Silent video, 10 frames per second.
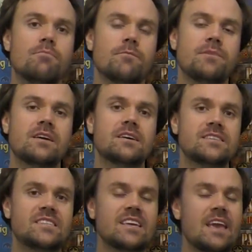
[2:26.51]
but
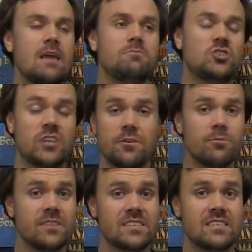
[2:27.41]
because the game
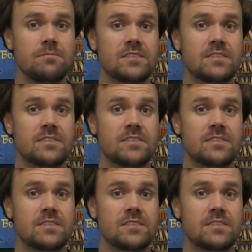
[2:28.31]
genuinely seems